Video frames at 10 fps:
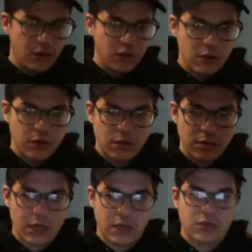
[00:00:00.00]

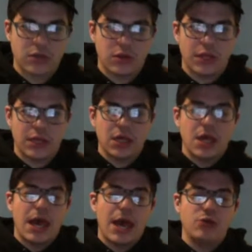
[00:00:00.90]
Yeah. So, like, how
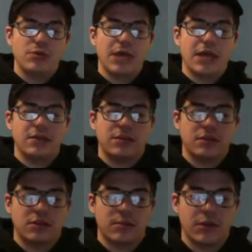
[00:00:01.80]
do you get
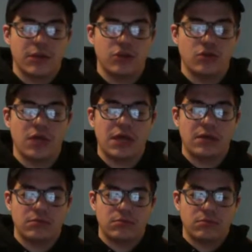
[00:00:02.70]
somebody to do that?
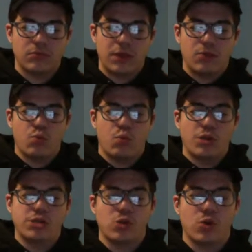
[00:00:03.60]
Right. What's
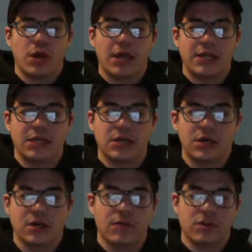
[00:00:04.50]
your idea of
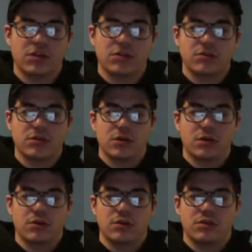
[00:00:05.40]
the
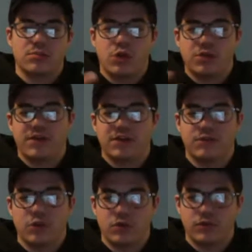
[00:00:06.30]
smallest effective dose
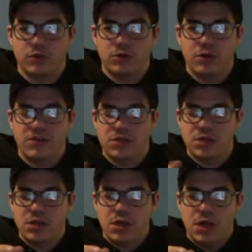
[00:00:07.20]
for you, Evan?
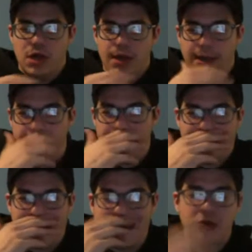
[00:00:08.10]
And then, like, how do
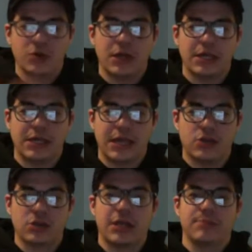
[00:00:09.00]
you get your client to
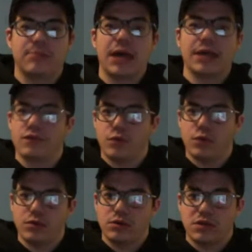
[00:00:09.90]
buy into it? Because a
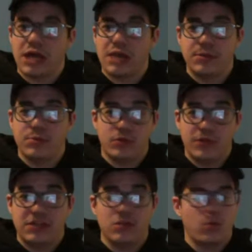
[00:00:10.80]
lot of people, they see the
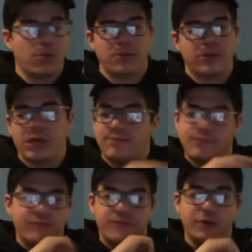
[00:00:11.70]
warm-up and they're like,
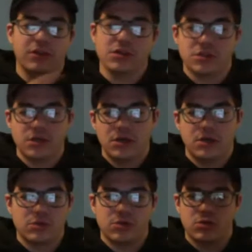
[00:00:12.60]
"Fuck this! I'm just
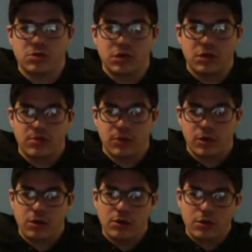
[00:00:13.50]
going straight around the bar."
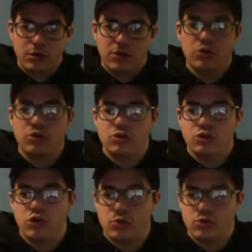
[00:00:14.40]

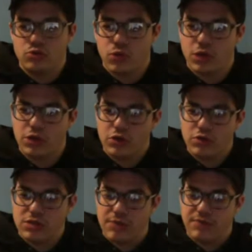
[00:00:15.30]
You run into those type of
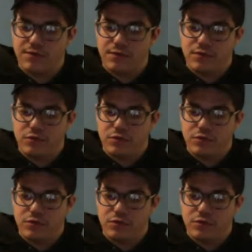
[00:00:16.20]
athletes.